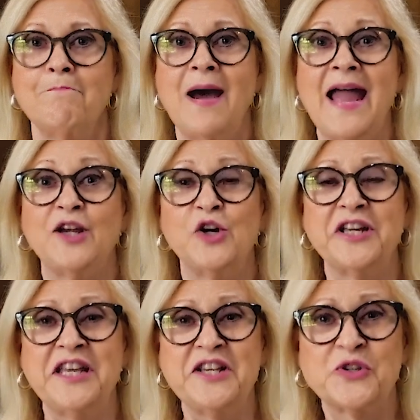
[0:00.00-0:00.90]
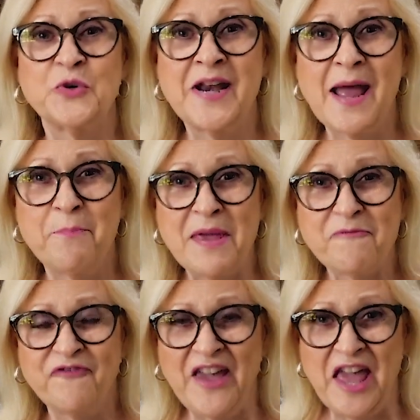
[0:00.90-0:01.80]
My cookies are an
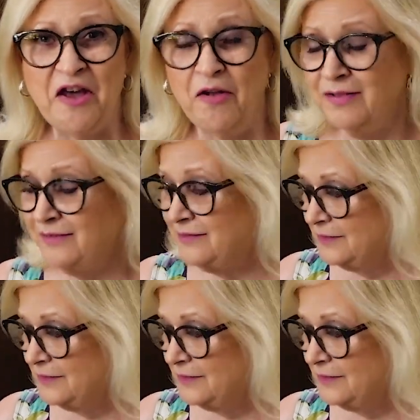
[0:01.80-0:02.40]
epic fail.